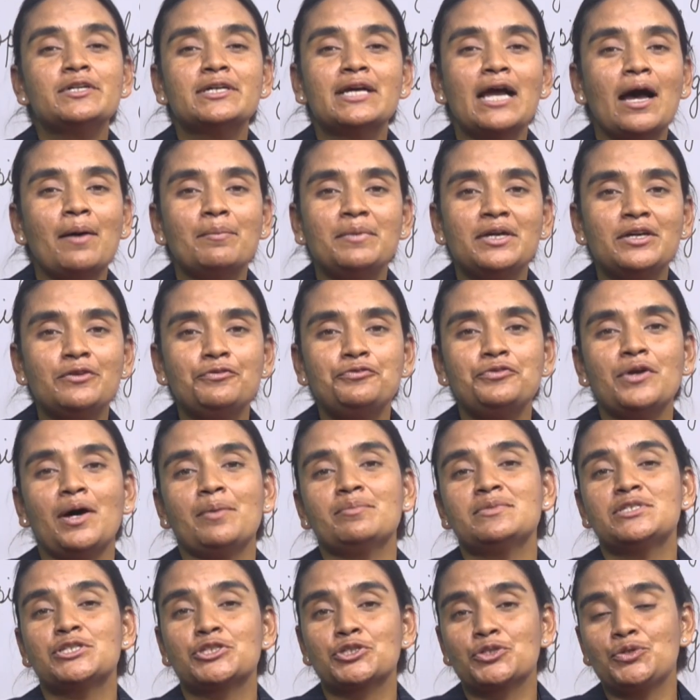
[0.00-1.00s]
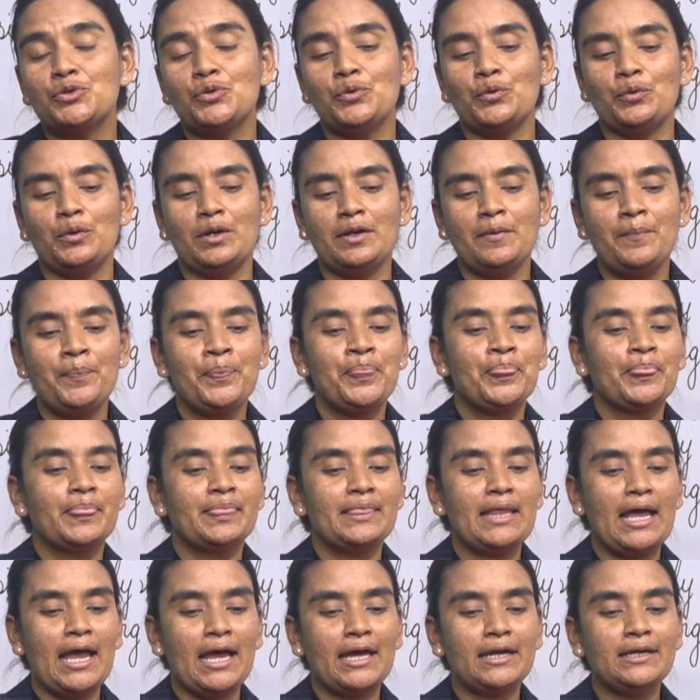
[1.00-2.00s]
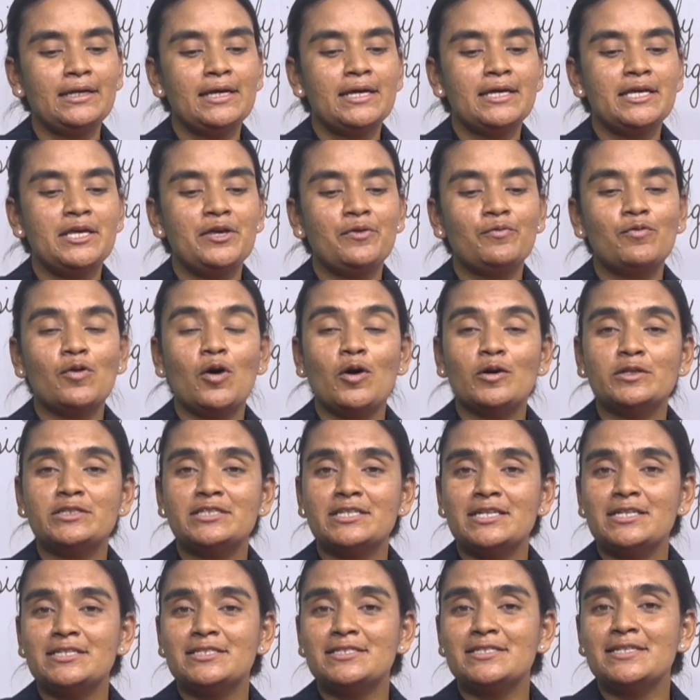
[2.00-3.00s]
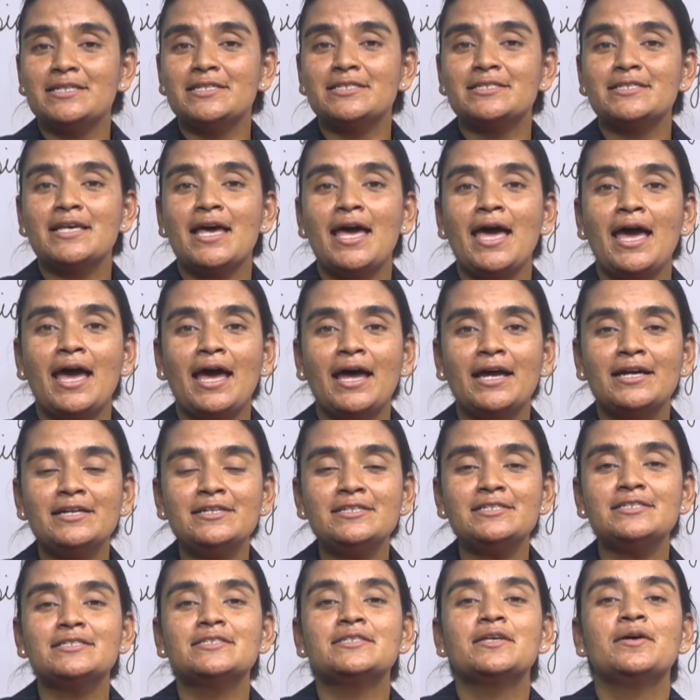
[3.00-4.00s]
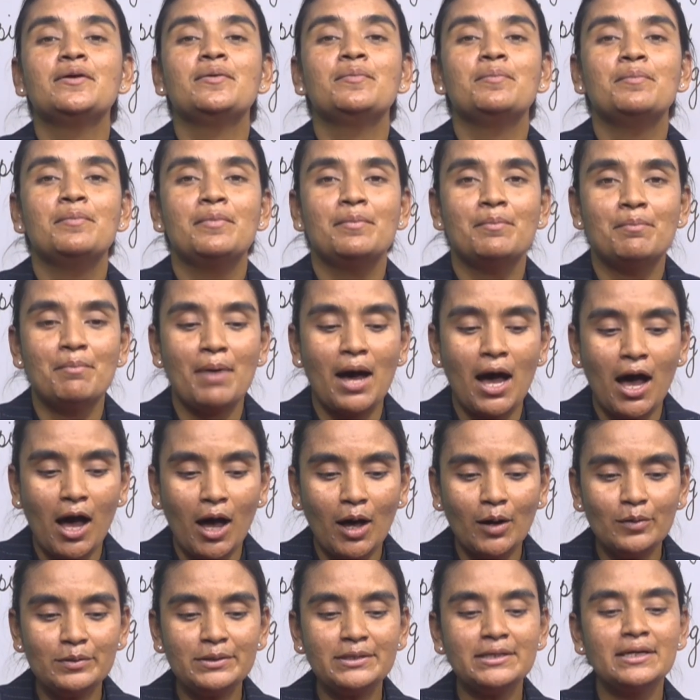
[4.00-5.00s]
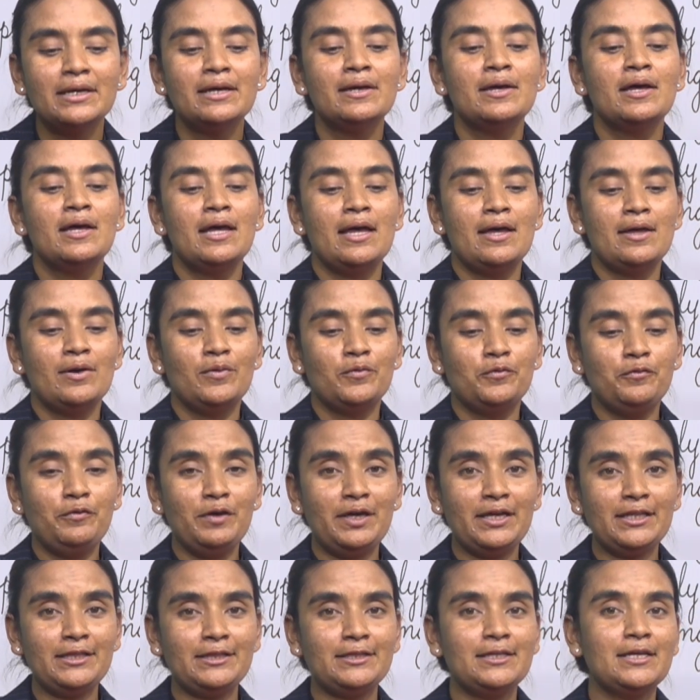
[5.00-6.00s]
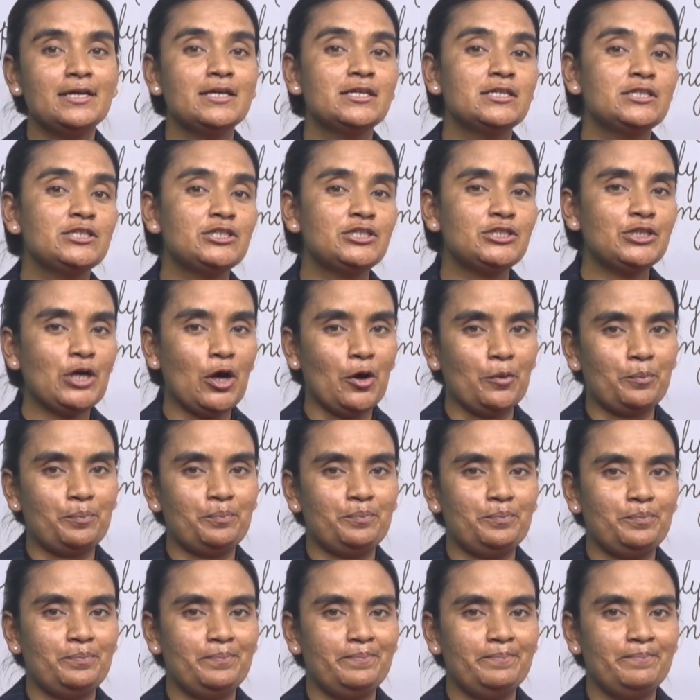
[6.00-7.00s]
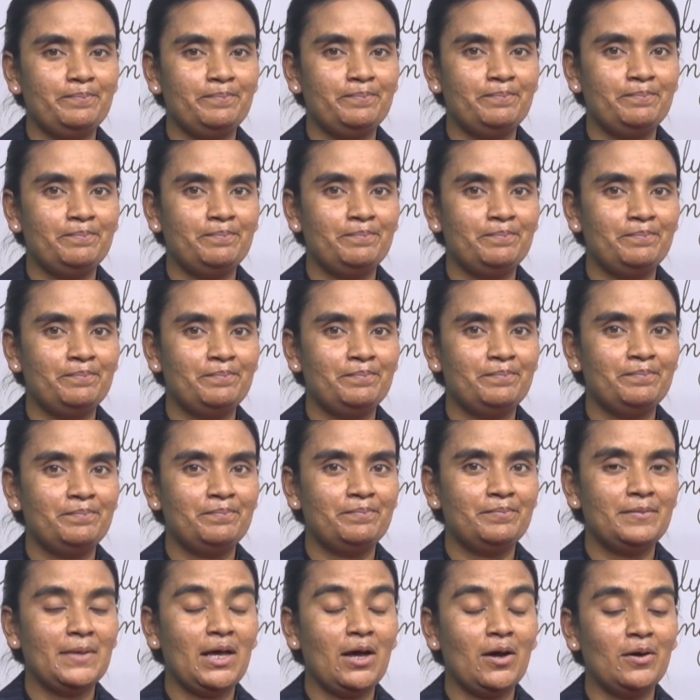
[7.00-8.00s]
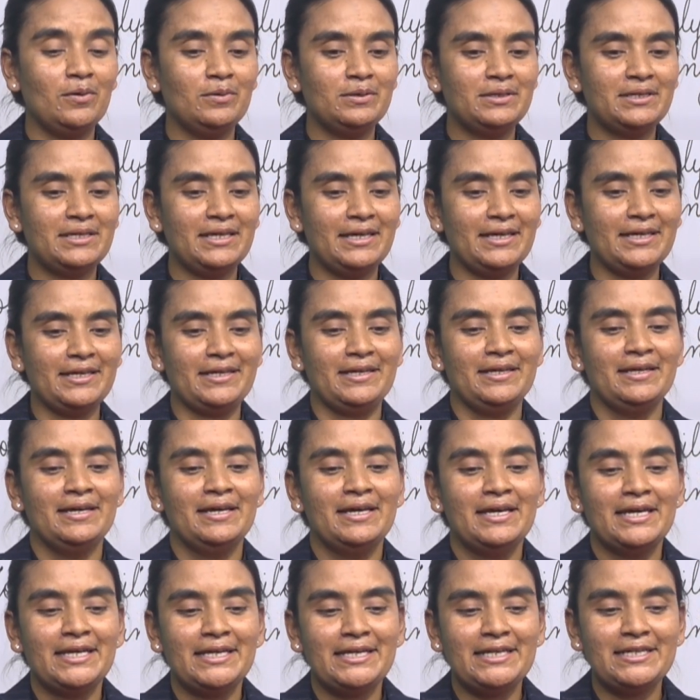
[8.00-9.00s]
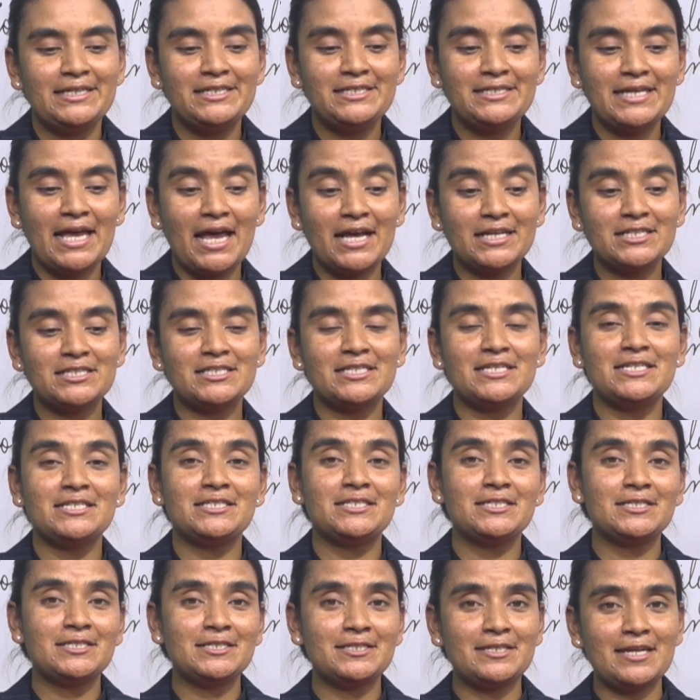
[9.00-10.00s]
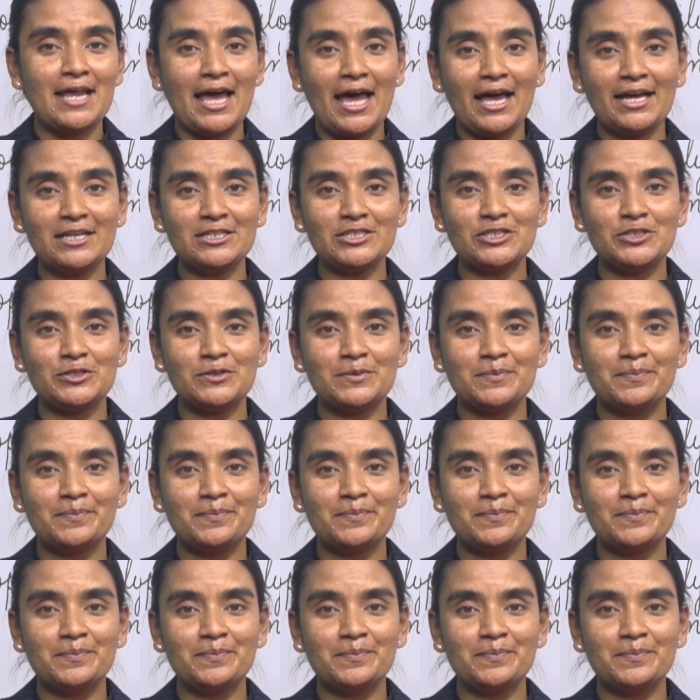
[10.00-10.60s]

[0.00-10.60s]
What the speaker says: coming from school. Then he washes his hands, mouth with soap. Okay, he takes his snacks